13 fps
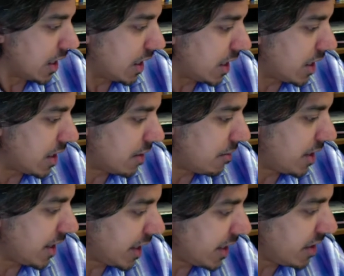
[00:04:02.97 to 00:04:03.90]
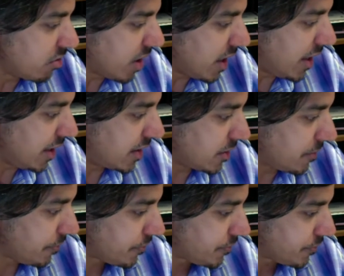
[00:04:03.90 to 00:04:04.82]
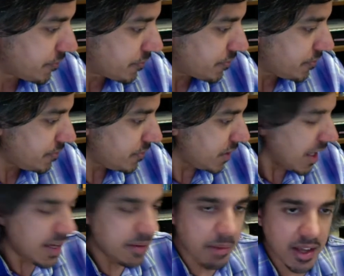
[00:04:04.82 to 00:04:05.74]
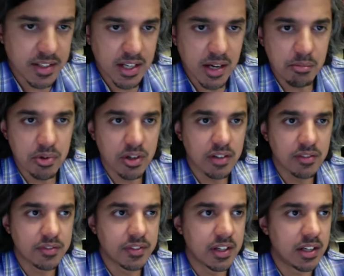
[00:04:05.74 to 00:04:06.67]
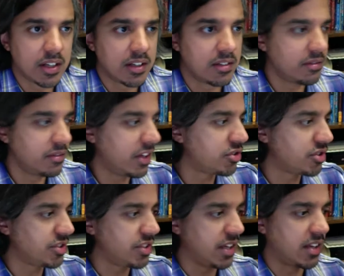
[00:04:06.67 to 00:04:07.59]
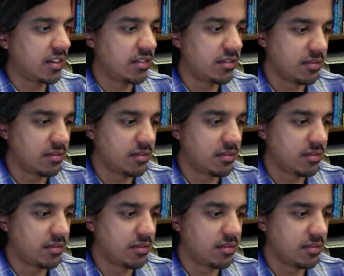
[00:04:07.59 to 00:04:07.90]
At any rate, he makes a number of interesting